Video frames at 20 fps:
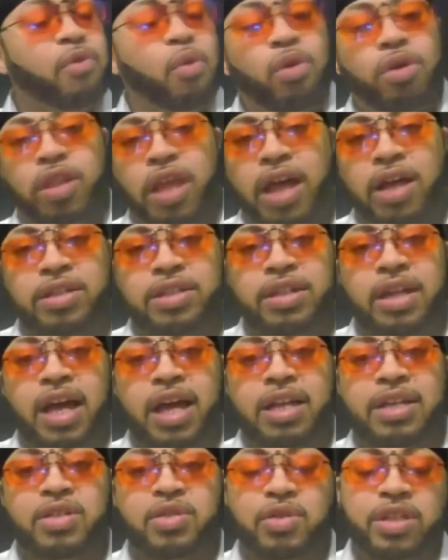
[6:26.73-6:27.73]
four thousand
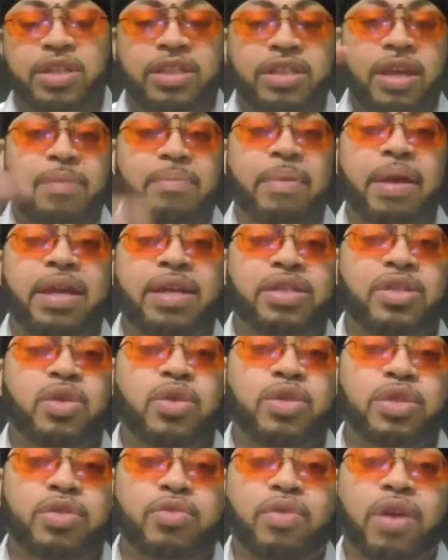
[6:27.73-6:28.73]
dollars, or this their main
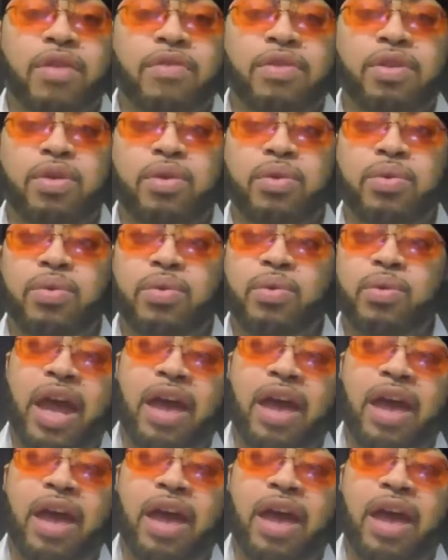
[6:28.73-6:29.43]
source of revenue.